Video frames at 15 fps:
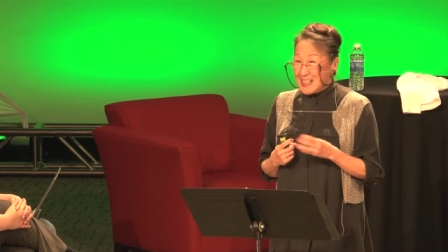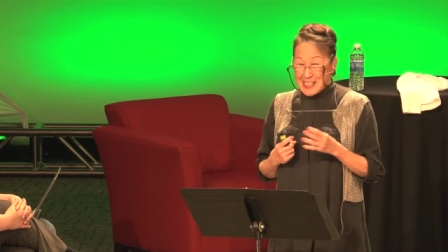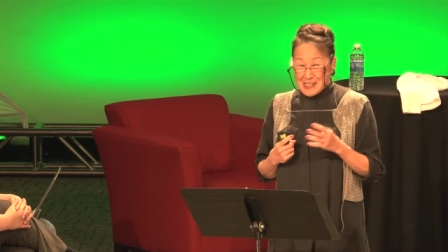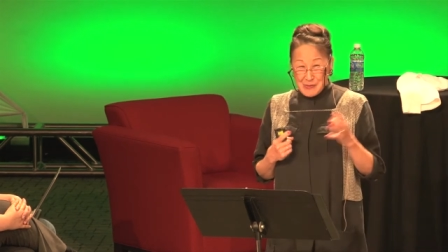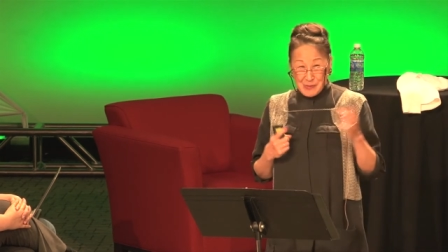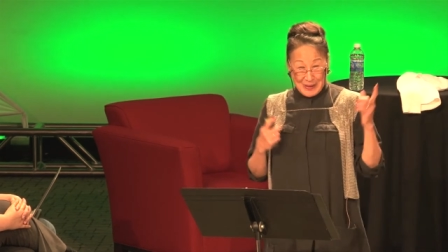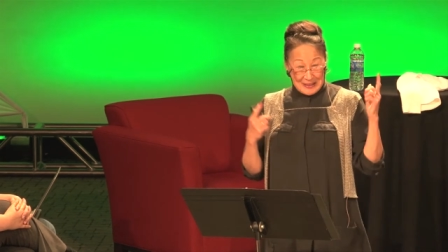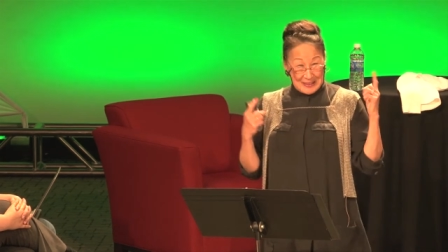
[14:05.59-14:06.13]

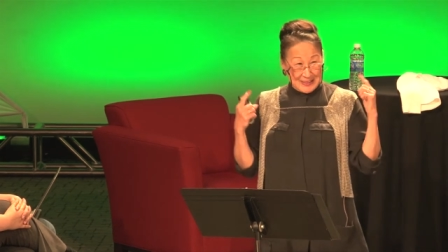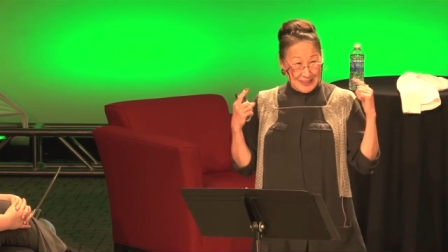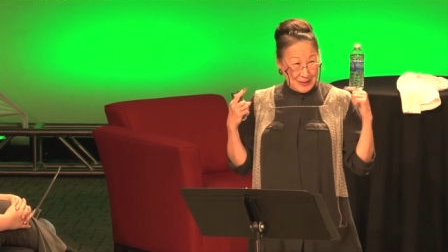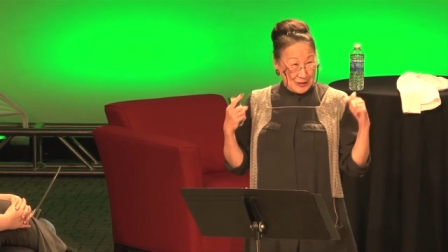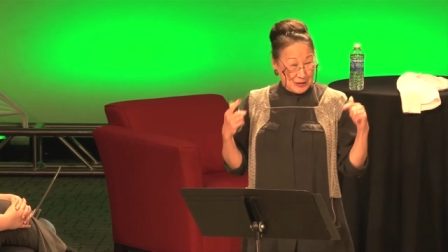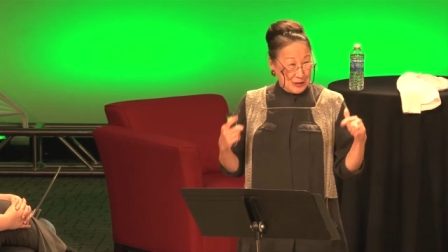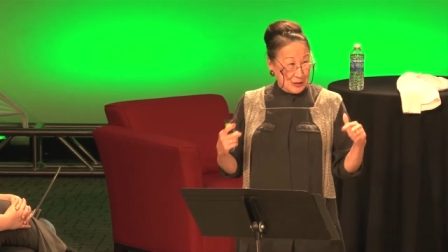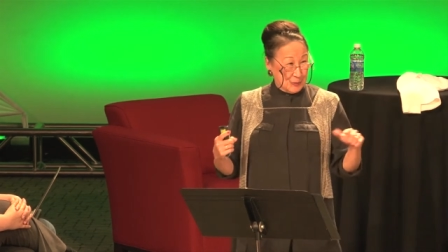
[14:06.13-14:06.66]
Wellington
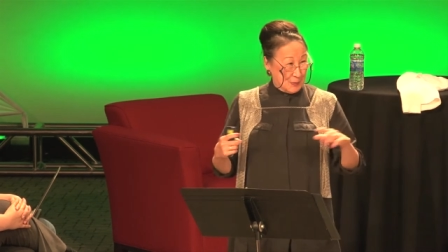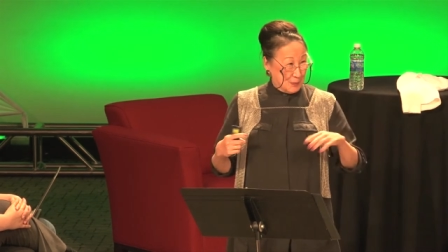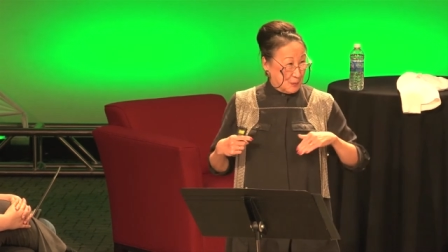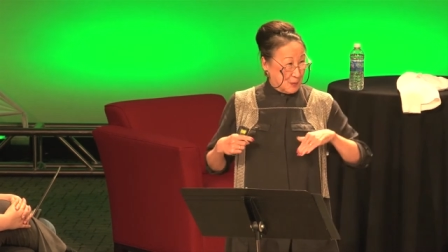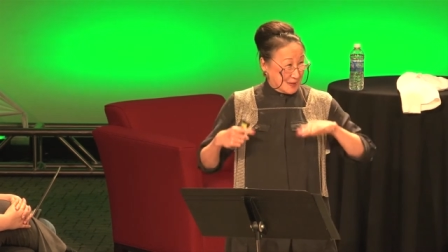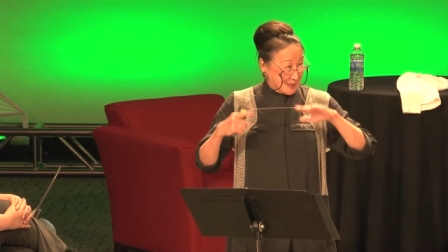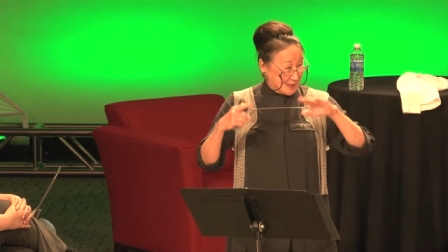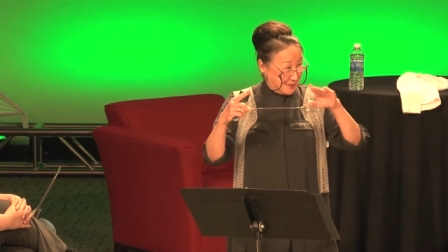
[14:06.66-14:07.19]
Koo
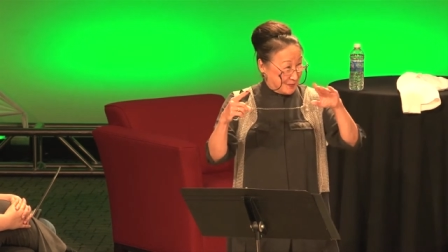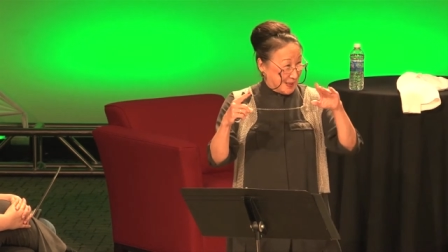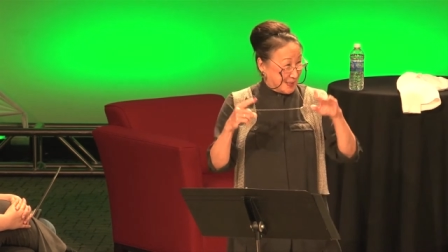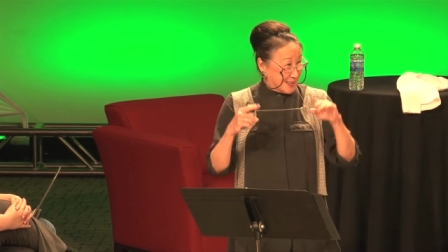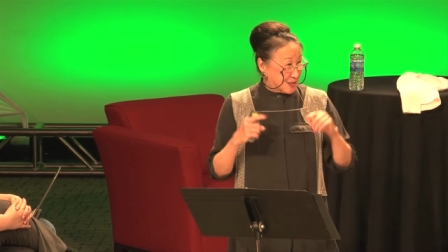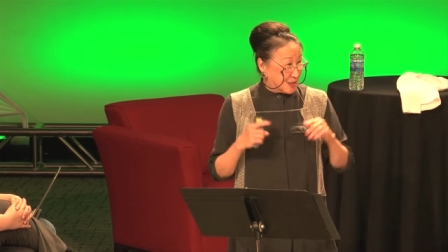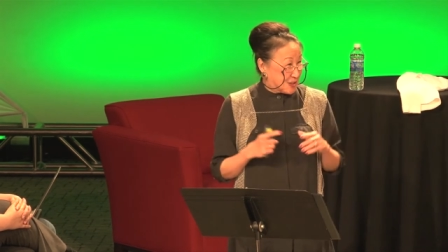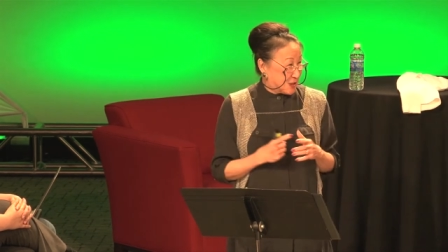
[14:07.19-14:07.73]
was invited
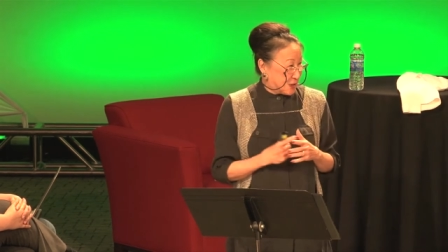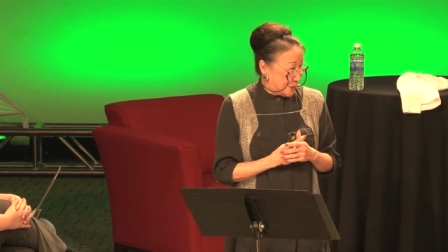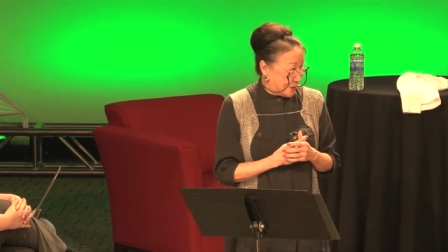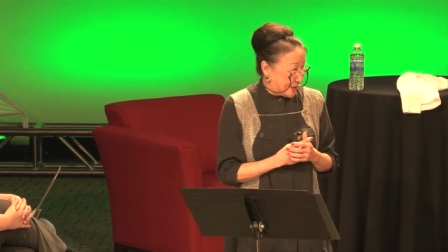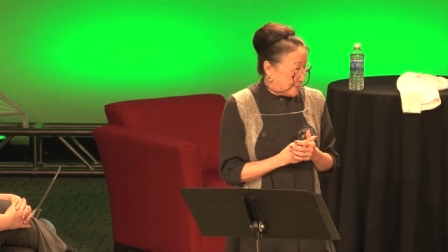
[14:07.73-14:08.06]
to the